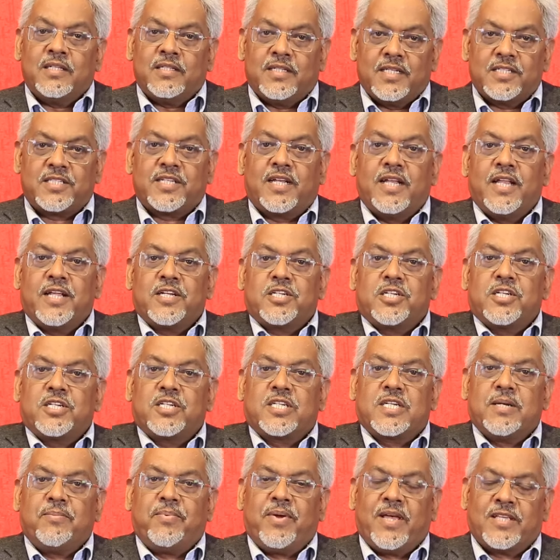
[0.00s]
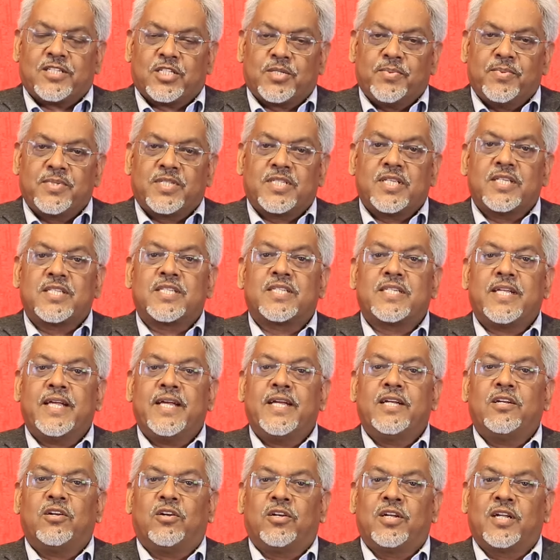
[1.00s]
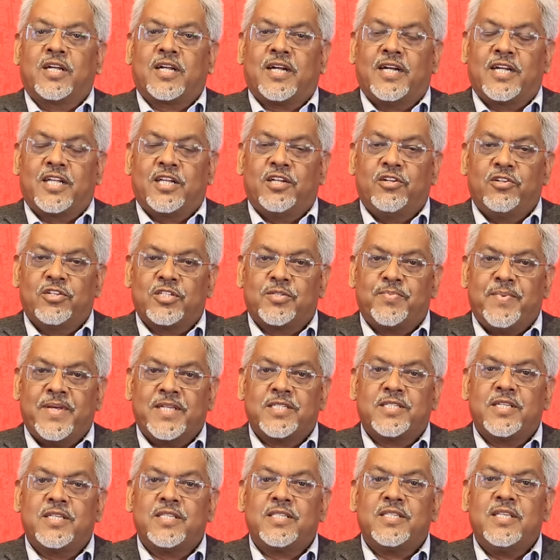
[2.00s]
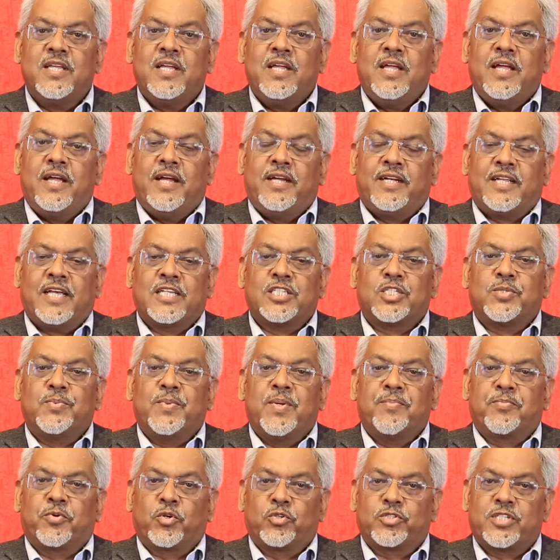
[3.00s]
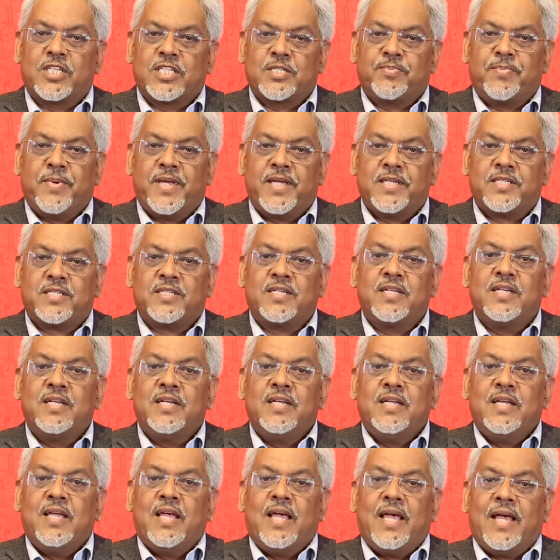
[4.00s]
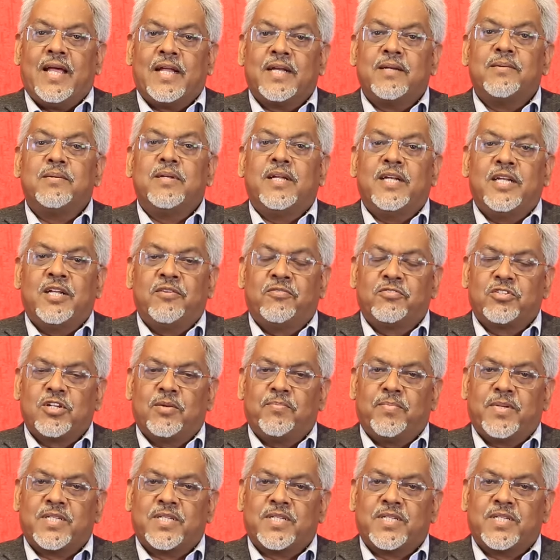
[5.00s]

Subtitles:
This relationship has to be sustained on a continuous basis. It has to be process-based, and individual